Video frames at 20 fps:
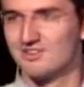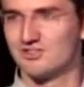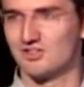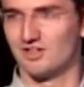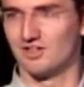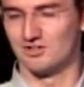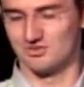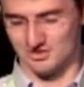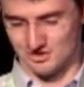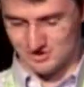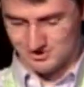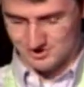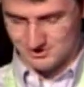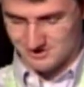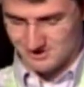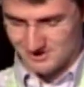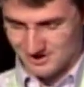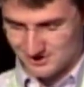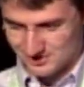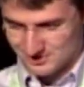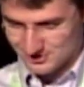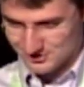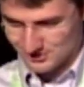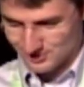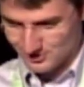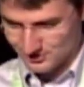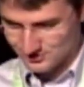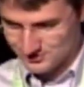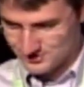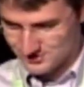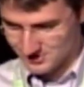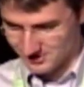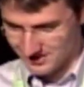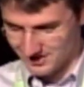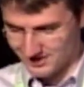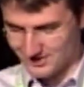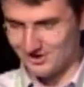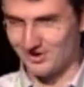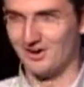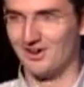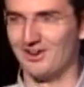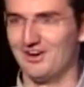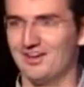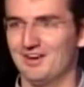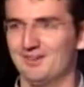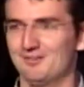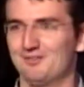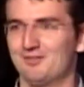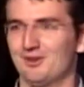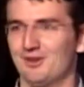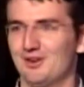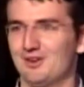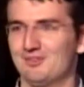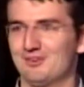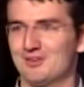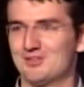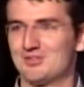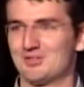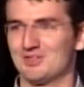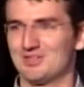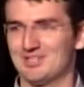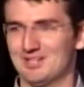Charles has sold Gillette on a virtual